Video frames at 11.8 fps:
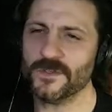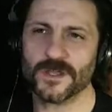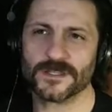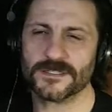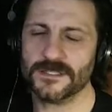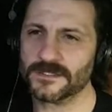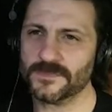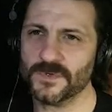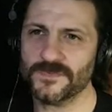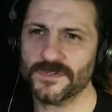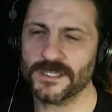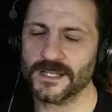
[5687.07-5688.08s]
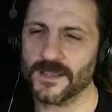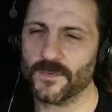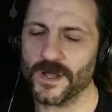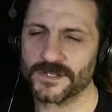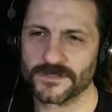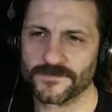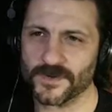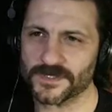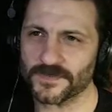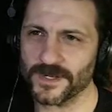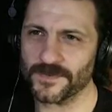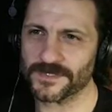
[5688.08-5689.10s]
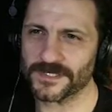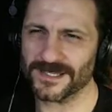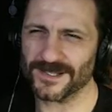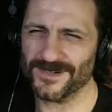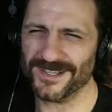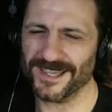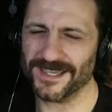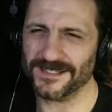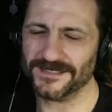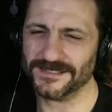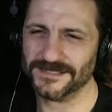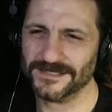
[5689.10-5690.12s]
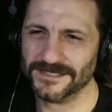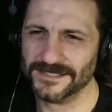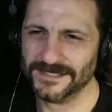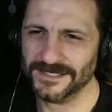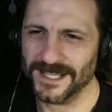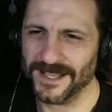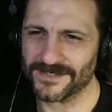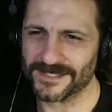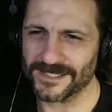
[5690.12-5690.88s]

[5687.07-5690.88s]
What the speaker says: you got to see this movie. And I watched the first one. I was like, okay. I